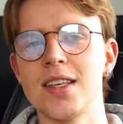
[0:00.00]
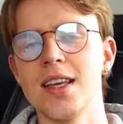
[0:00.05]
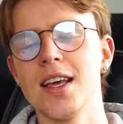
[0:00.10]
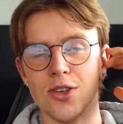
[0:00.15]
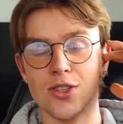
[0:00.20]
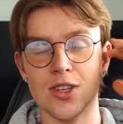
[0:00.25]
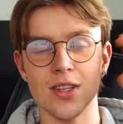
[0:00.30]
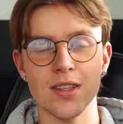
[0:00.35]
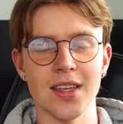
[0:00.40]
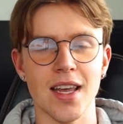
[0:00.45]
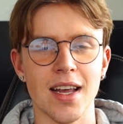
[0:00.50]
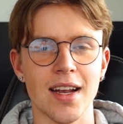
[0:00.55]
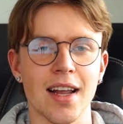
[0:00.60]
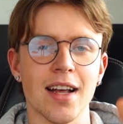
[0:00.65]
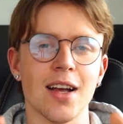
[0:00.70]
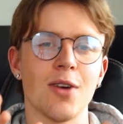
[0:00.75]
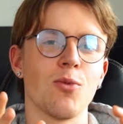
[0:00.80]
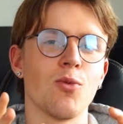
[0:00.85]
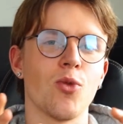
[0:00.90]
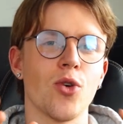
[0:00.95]
You should take like
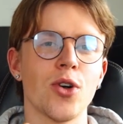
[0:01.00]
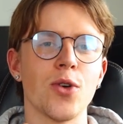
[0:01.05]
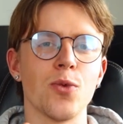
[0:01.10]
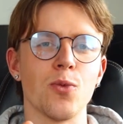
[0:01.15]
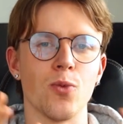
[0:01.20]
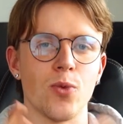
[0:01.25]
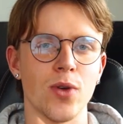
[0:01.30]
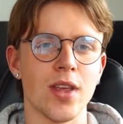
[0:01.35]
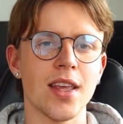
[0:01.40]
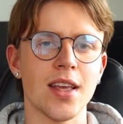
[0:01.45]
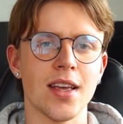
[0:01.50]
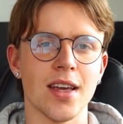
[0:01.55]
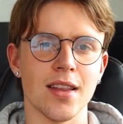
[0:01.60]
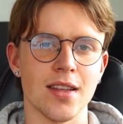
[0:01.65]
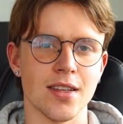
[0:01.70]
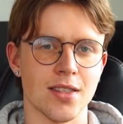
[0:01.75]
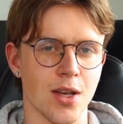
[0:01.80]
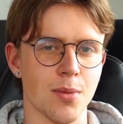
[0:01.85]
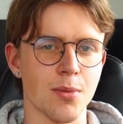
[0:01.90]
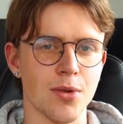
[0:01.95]
a 1 week in
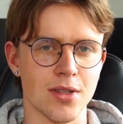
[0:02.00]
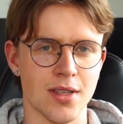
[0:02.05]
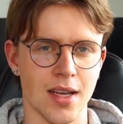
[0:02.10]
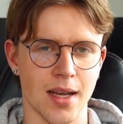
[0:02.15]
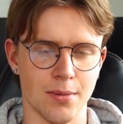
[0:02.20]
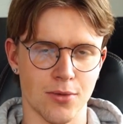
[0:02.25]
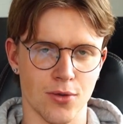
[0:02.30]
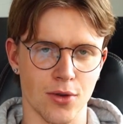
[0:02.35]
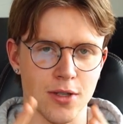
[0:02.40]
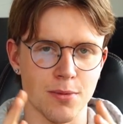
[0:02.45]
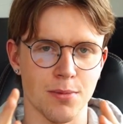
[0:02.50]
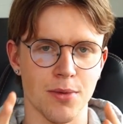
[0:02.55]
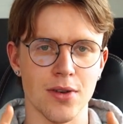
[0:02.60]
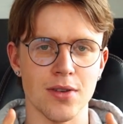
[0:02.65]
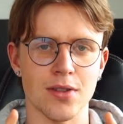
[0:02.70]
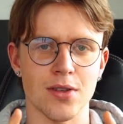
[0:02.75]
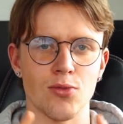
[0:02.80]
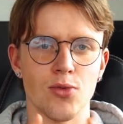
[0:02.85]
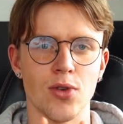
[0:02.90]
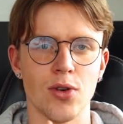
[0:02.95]
the summertime to
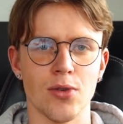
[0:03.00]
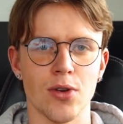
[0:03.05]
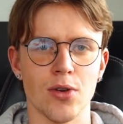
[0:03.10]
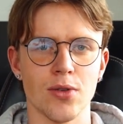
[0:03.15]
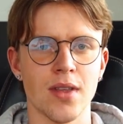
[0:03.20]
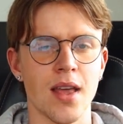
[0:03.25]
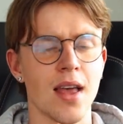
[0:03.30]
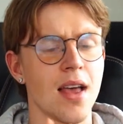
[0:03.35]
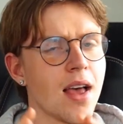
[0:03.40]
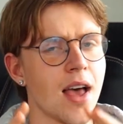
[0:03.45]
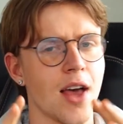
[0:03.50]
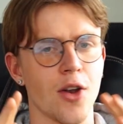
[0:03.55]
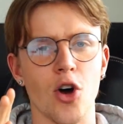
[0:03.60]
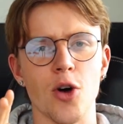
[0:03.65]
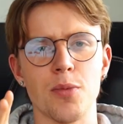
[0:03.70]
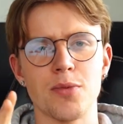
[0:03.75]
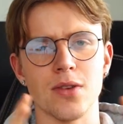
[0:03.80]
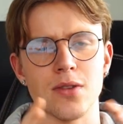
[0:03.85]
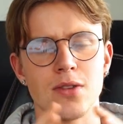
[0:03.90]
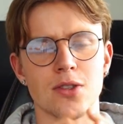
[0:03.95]
experience the ring road and
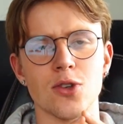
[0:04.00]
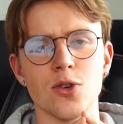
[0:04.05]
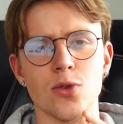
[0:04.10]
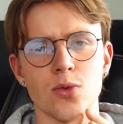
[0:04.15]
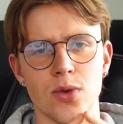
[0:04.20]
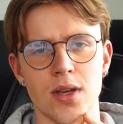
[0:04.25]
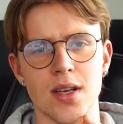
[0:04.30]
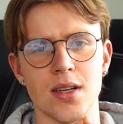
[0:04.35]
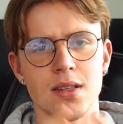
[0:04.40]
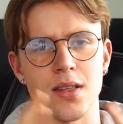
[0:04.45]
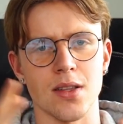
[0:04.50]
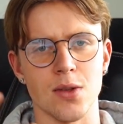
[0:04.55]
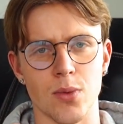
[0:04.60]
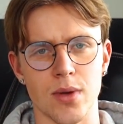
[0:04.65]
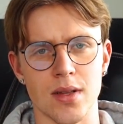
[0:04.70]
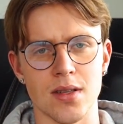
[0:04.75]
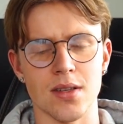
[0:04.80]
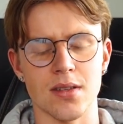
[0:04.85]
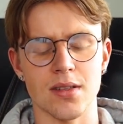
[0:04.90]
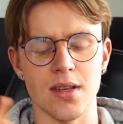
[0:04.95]
up to 2 weeks in the
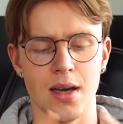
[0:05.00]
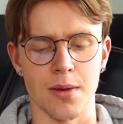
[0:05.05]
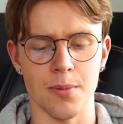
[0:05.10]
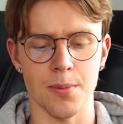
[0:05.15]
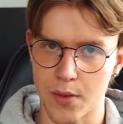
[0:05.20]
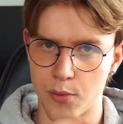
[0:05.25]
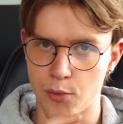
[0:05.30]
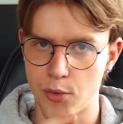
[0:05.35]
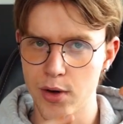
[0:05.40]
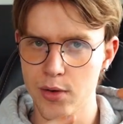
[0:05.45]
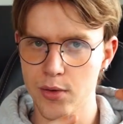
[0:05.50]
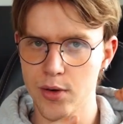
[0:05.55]
wintertime. The ring